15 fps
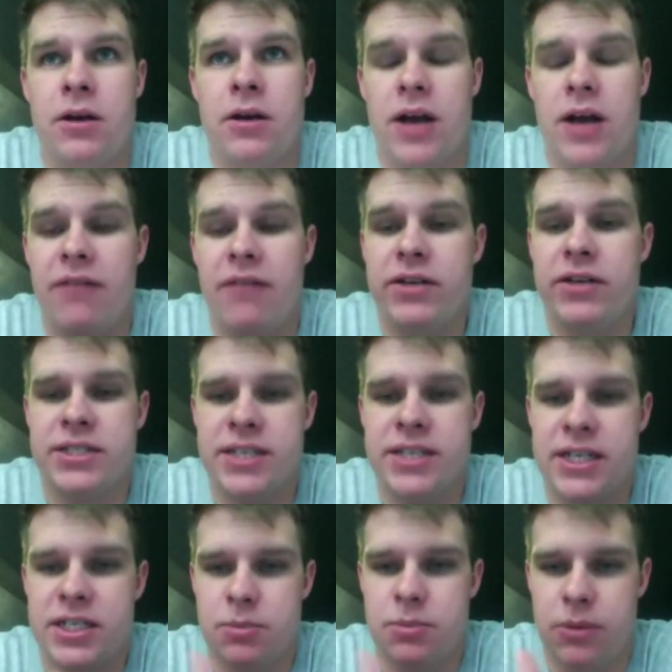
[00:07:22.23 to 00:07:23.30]
every
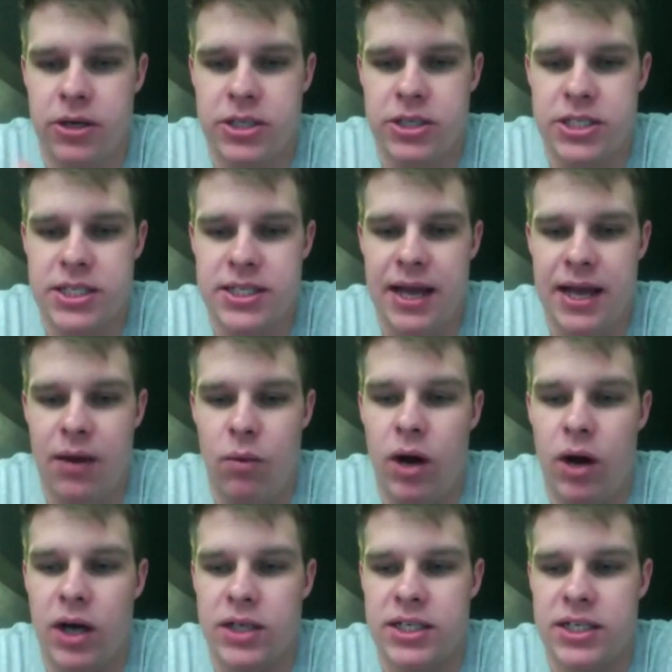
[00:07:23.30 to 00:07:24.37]
sixth person that
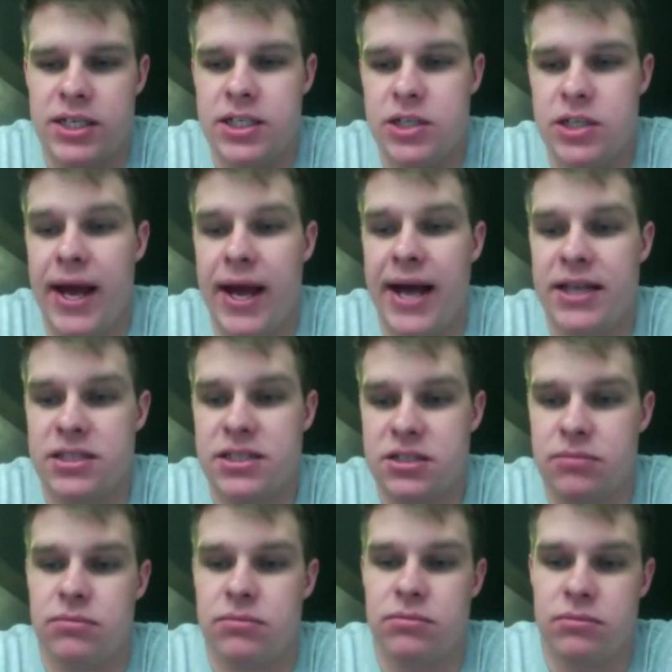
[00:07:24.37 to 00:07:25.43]
walked in, you would ask
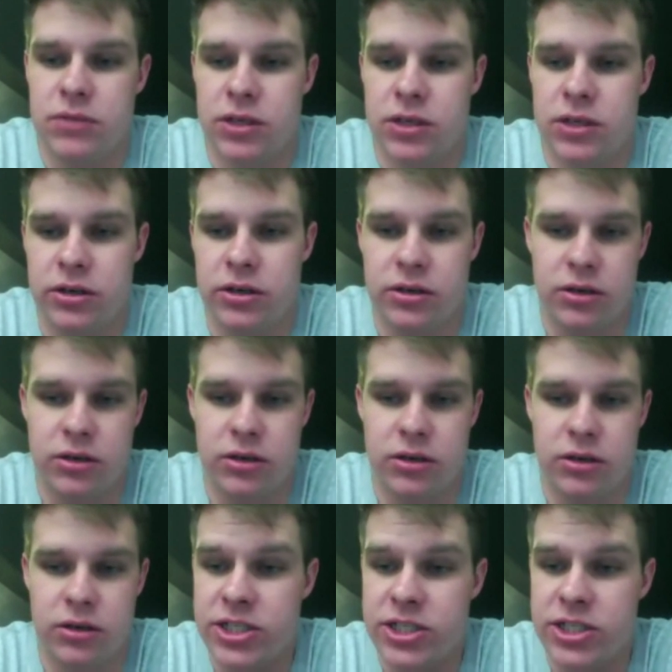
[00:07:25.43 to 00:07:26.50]
them your
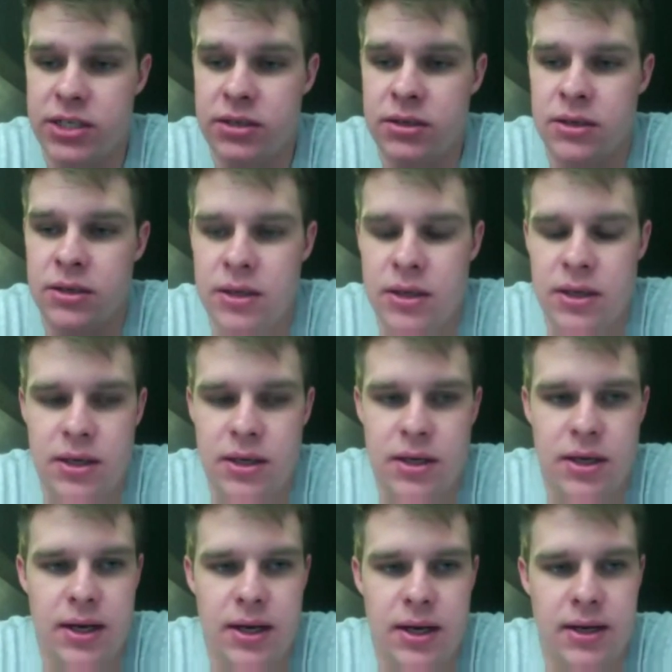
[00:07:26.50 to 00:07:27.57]
question,
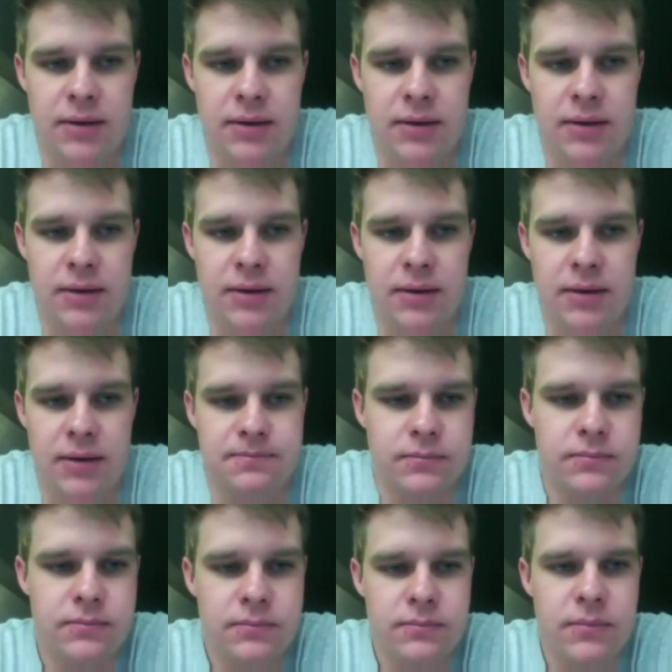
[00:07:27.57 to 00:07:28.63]
um,
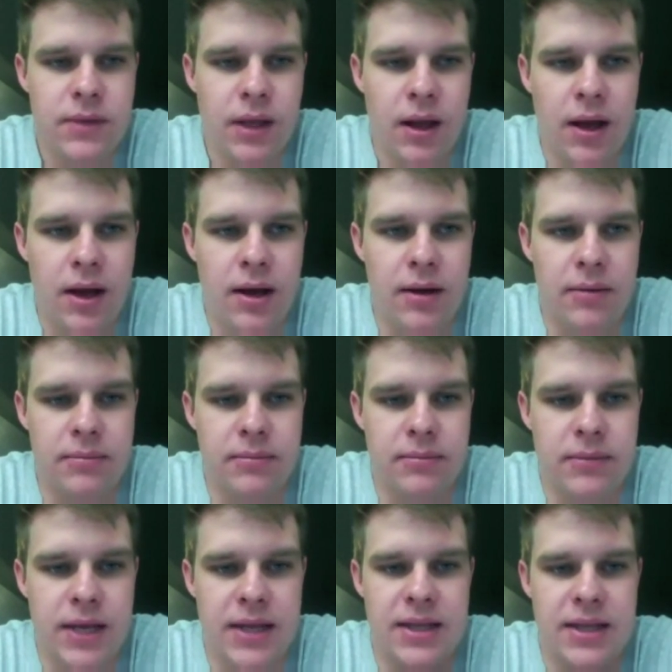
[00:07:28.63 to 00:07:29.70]
and
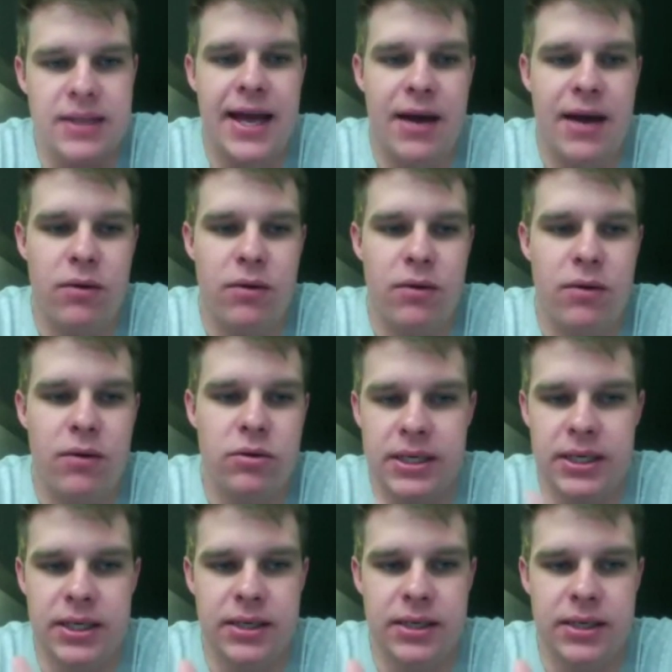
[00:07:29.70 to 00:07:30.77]
then that would
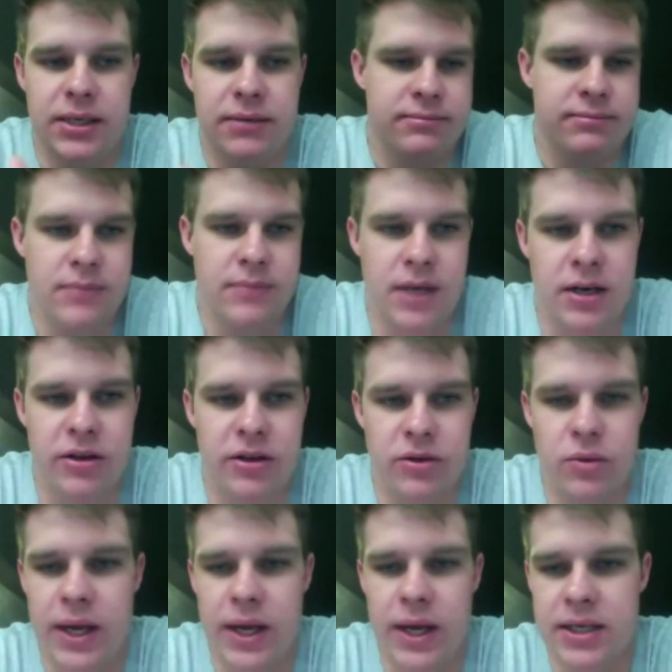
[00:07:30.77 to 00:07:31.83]
be
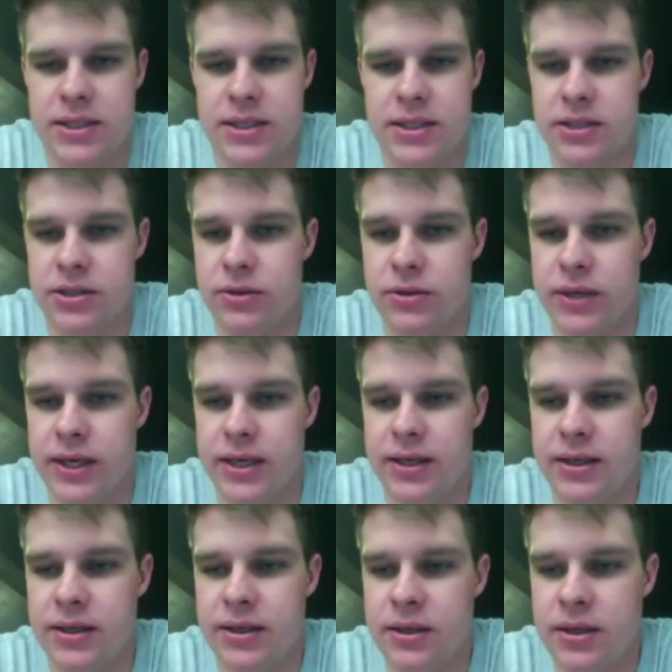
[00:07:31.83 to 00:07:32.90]
another way to do
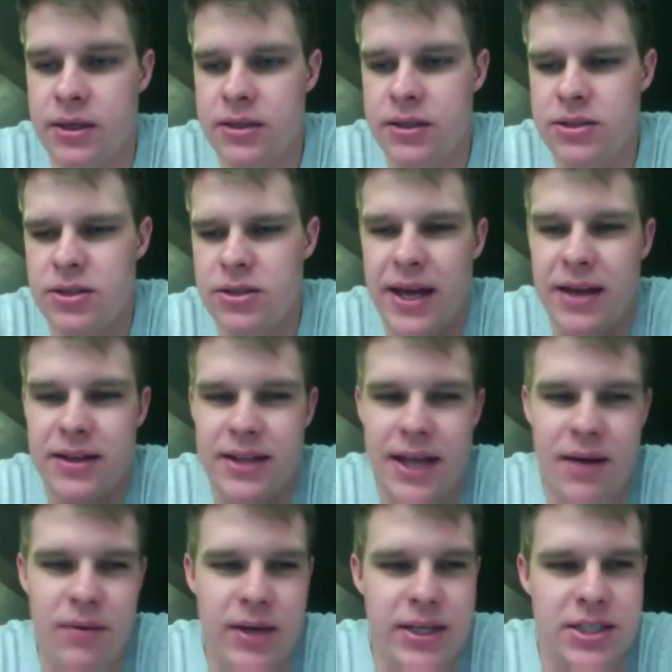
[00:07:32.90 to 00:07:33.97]
it. So
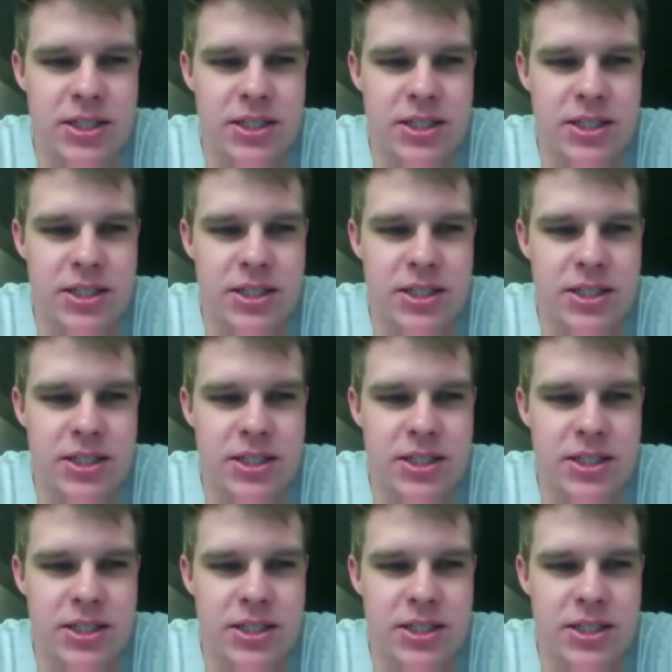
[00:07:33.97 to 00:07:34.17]
that way